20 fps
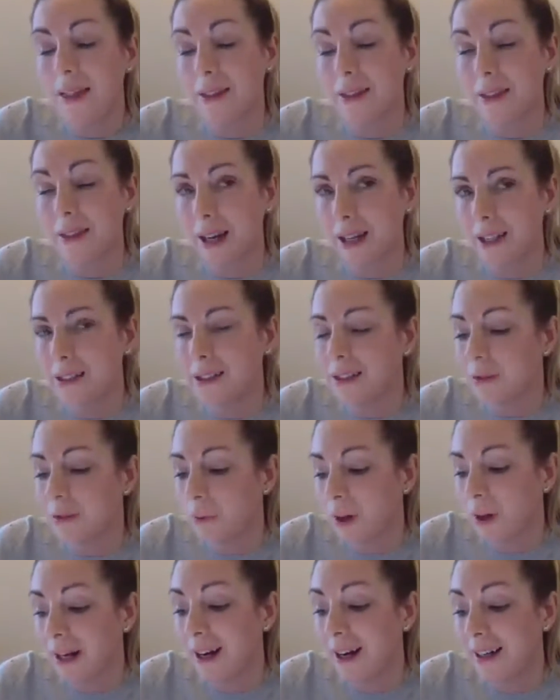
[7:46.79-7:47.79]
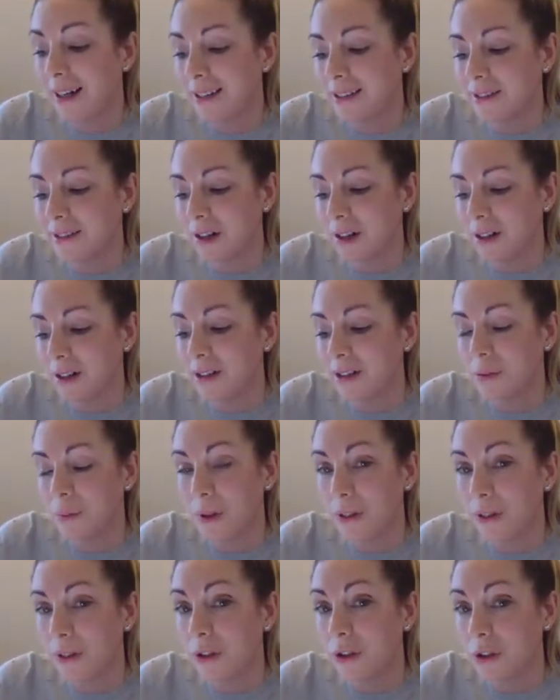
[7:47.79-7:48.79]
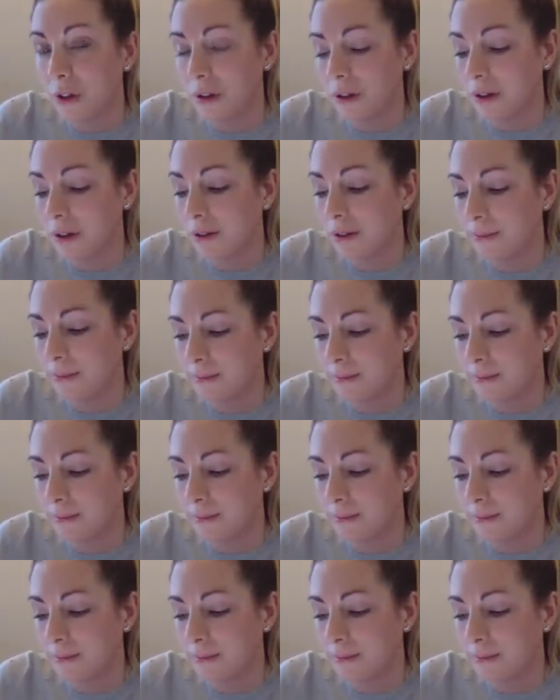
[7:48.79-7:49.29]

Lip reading: That is why I started with the dog.